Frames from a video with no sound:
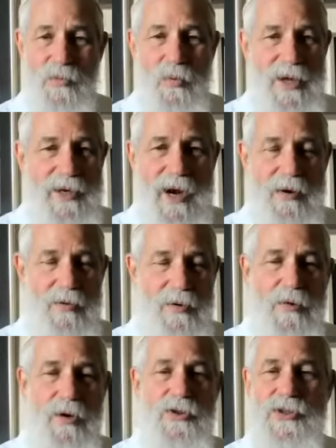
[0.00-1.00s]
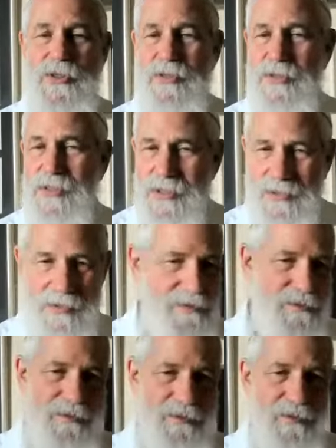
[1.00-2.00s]
when our emotions
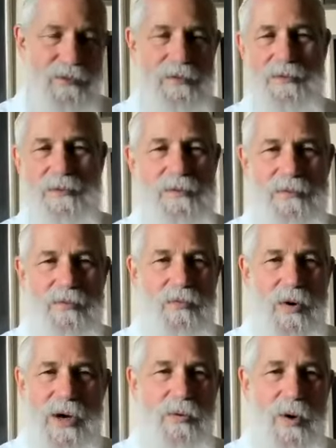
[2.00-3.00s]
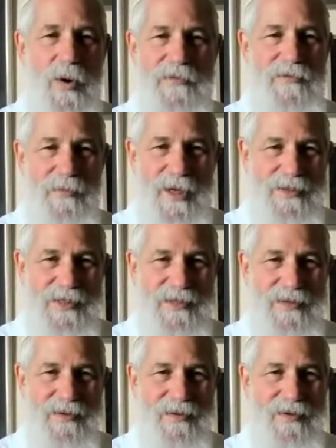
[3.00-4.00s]
run away from
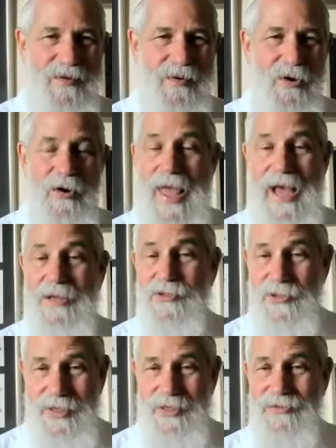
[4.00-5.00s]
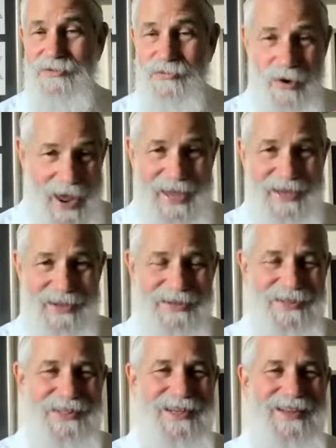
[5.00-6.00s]
us or actually drag
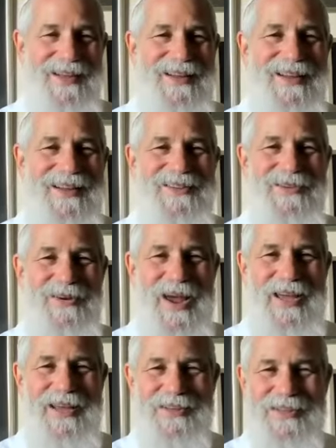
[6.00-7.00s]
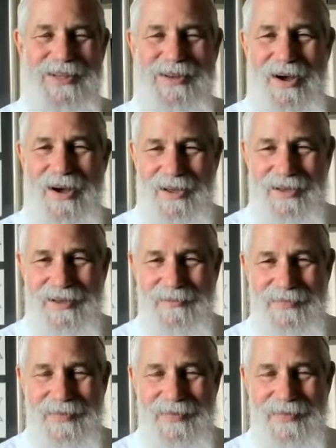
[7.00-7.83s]
us along.